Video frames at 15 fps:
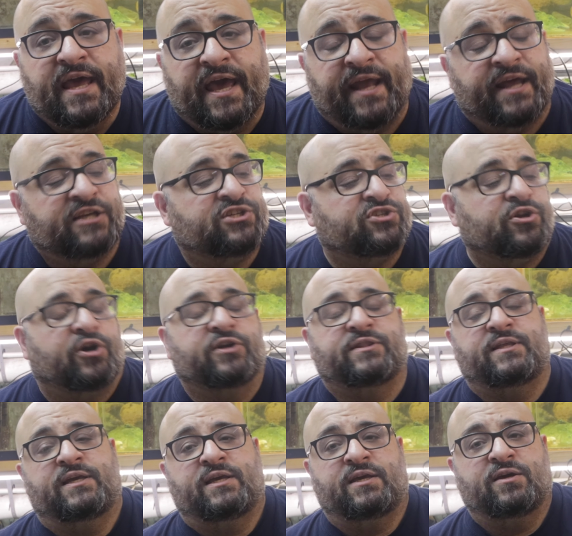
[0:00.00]
and I
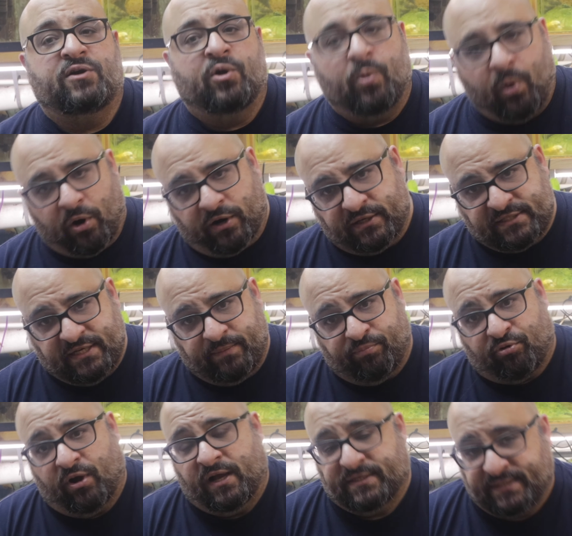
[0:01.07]
start the quarantine
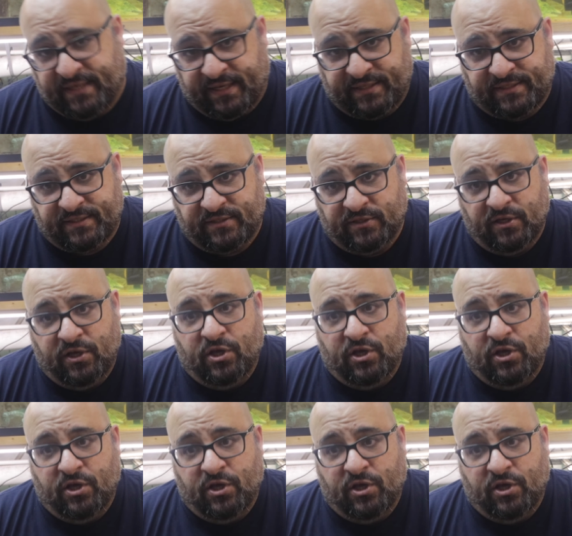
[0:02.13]
process.